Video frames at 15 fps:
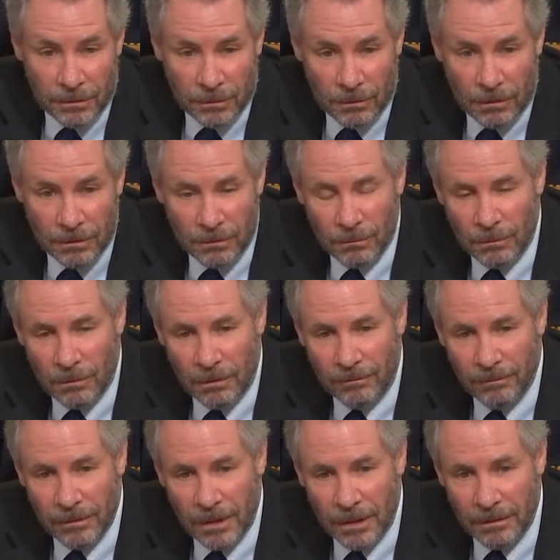There's also an
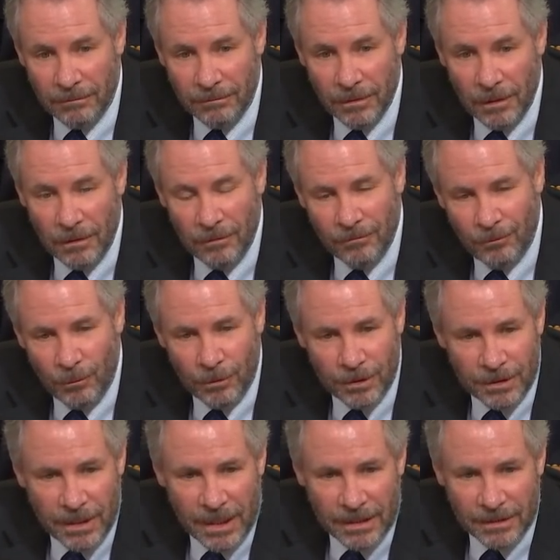awful lot of
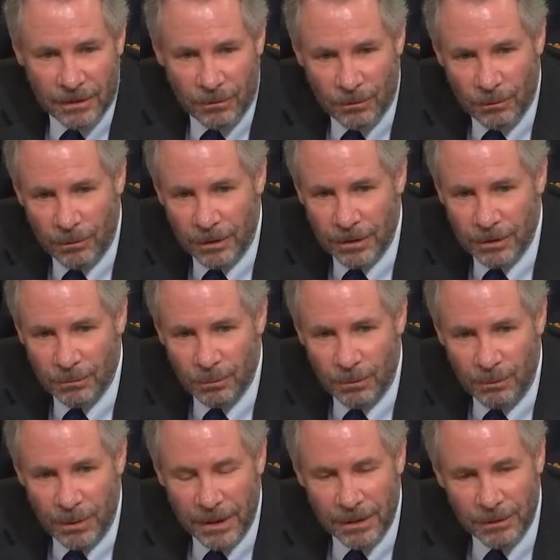foreign tax authorities
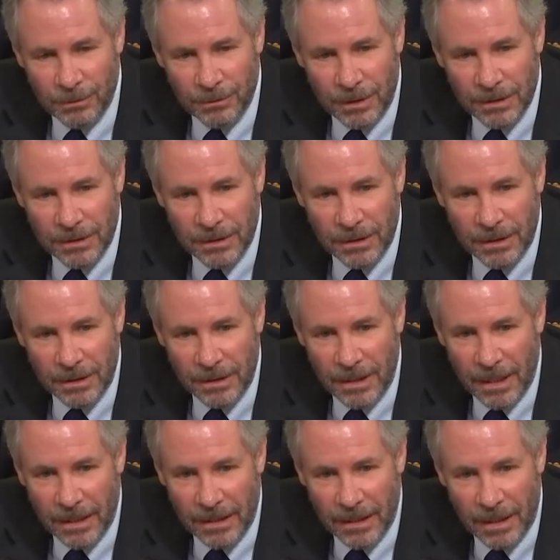would be interested in
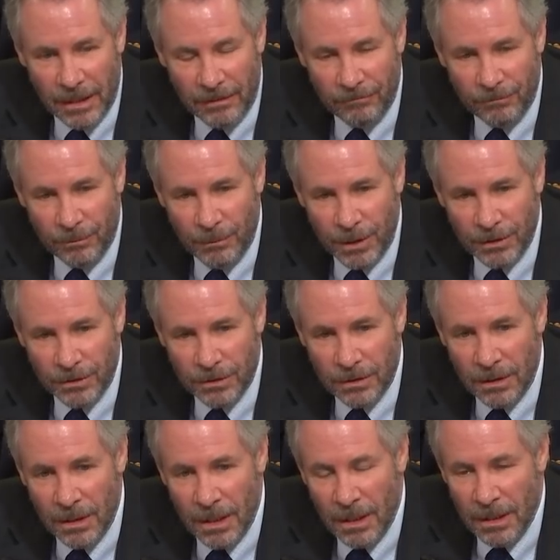getting that
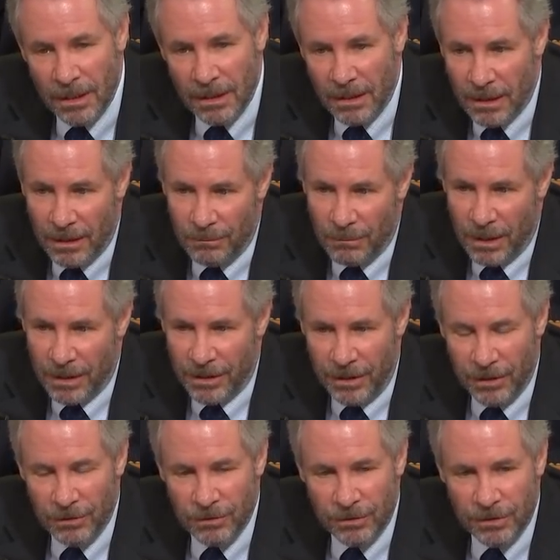information. On
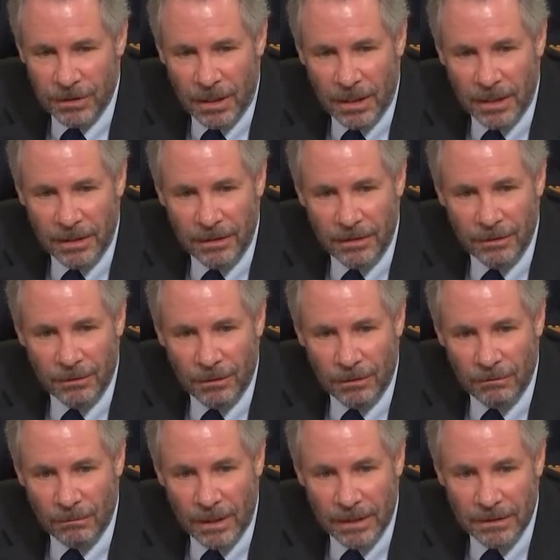the other side, there
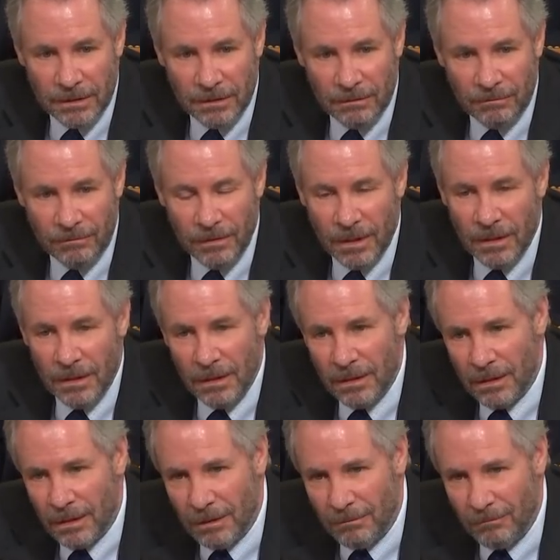are lots of
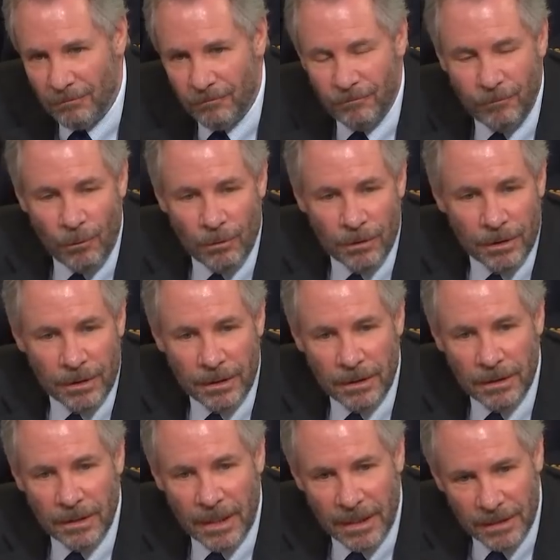
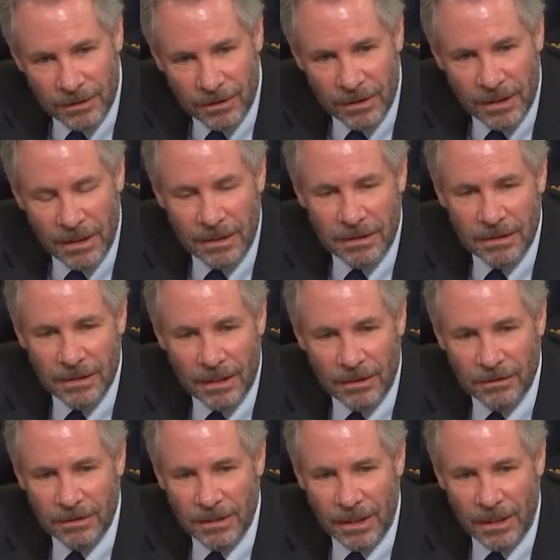foreign entities that
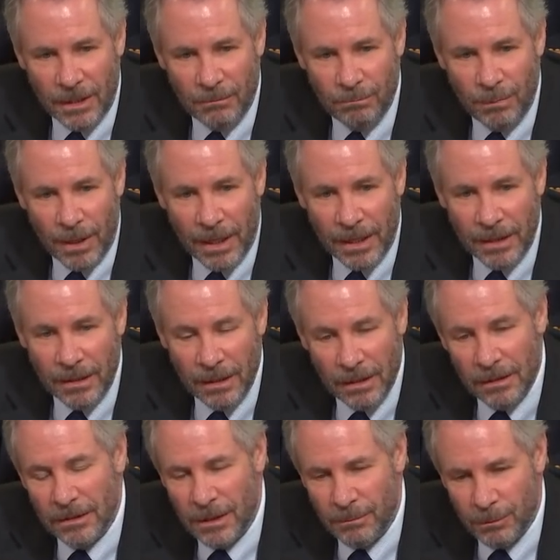are set up by
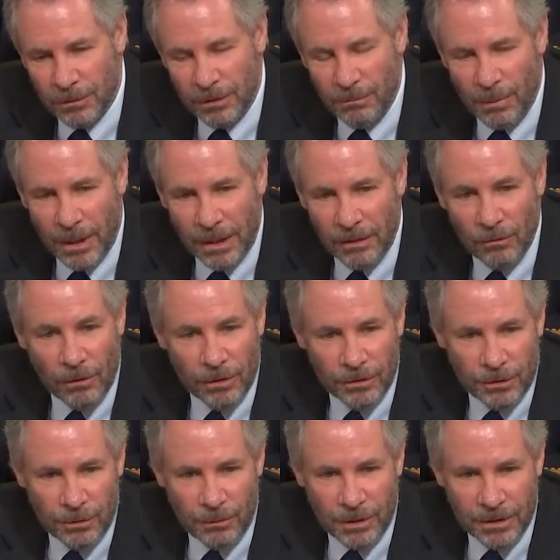typically by
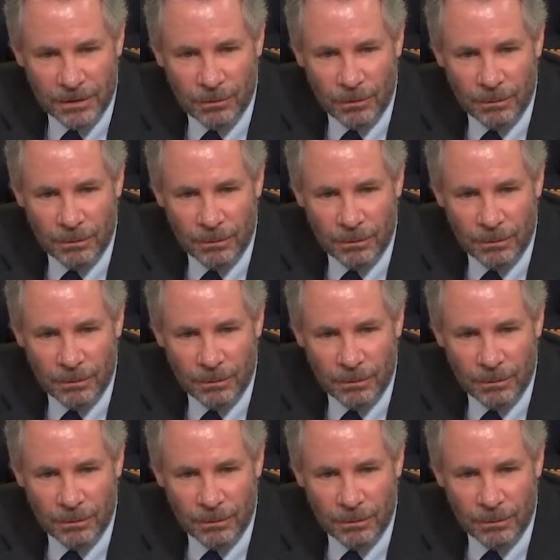large U.S.